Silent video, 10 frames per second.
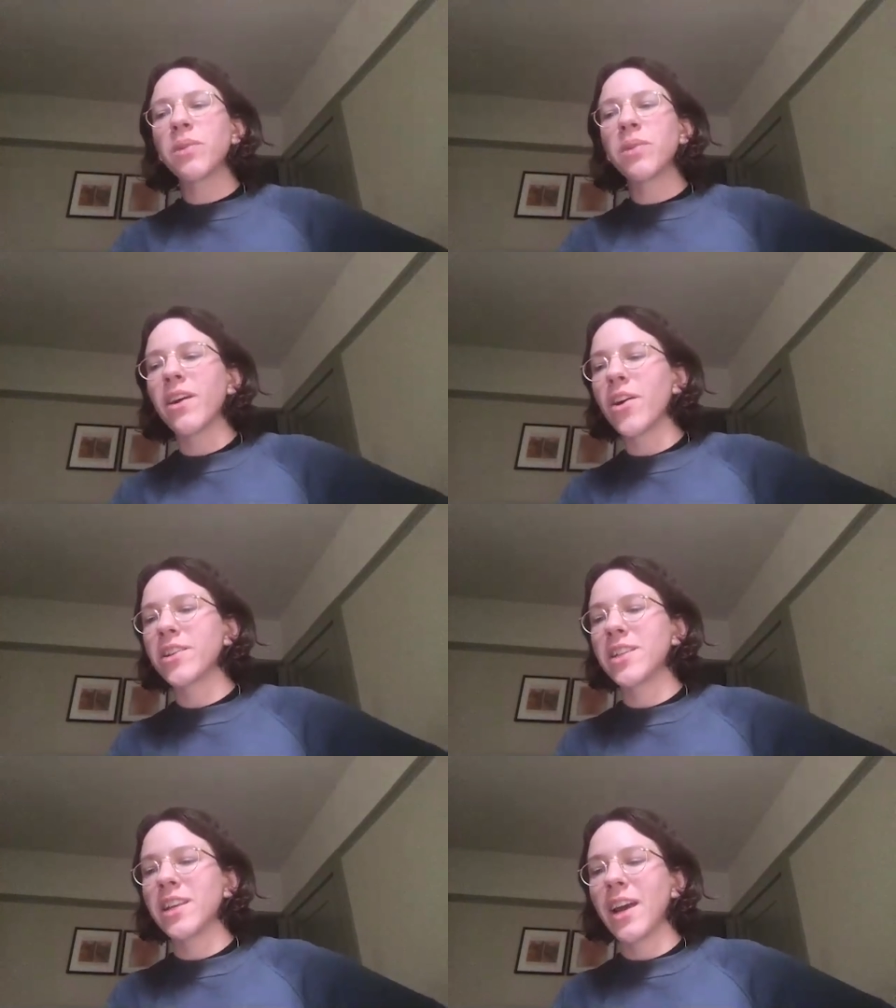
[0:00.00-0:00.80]
play
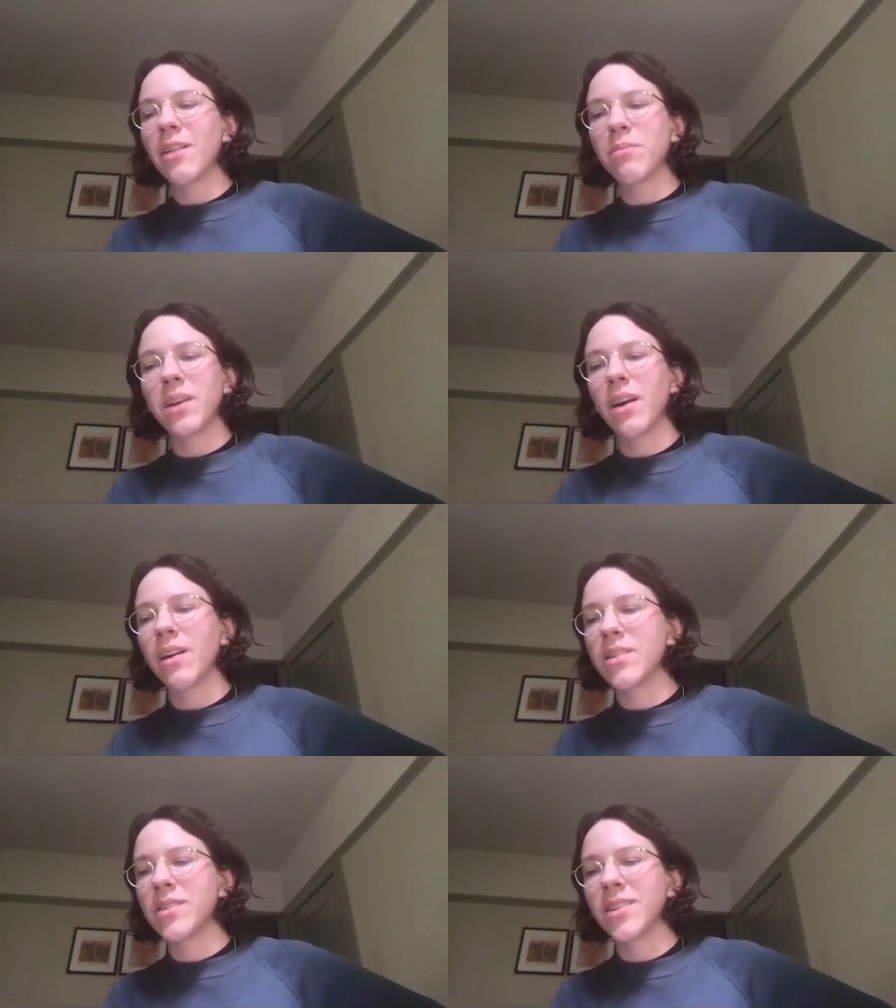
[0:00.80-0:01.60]
hard to get,
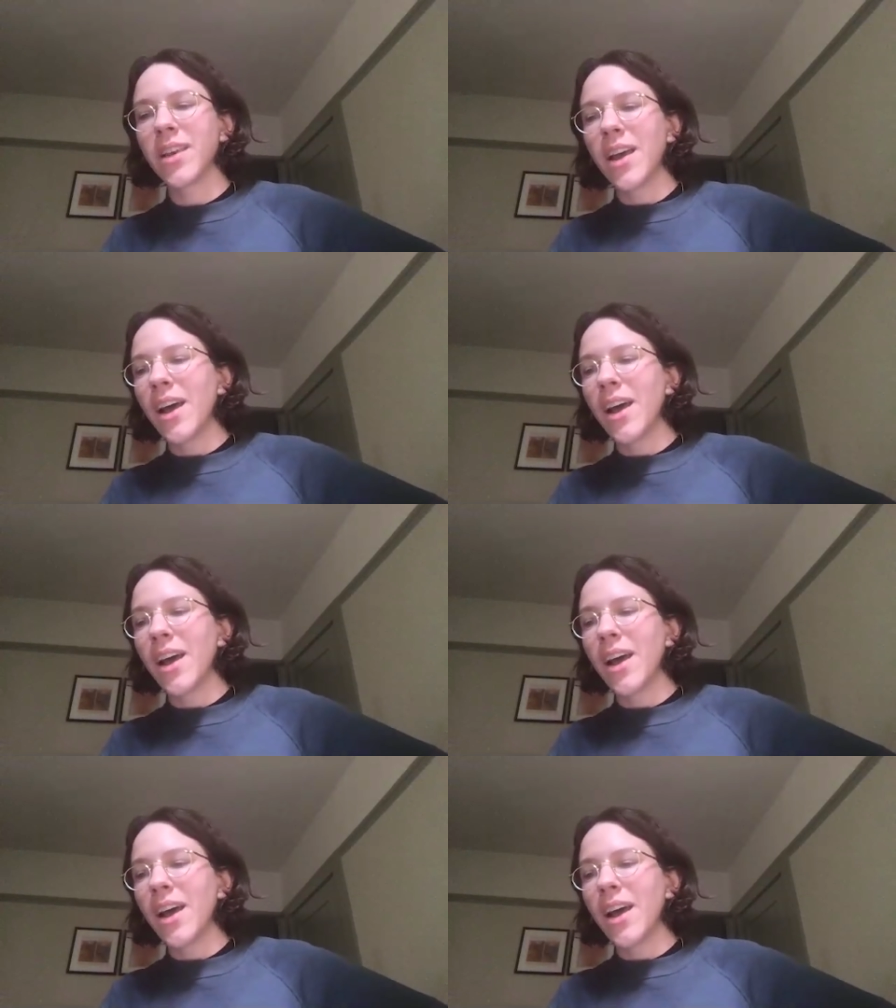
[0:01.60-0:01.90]
because,